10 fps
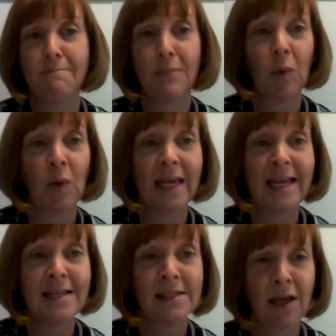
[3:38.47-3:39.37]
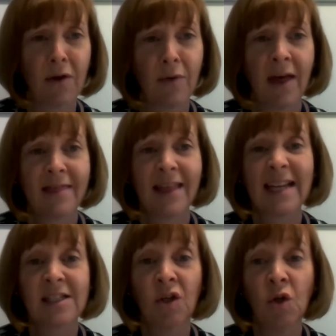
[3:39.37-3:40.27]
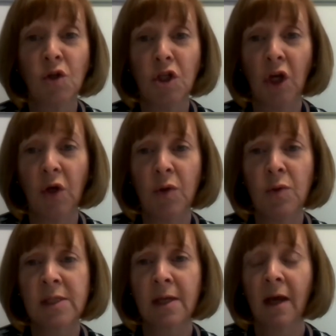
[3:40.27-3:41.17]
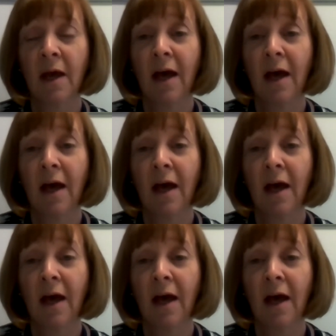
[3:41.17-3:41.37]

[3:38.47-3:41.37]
employees, so that's good news.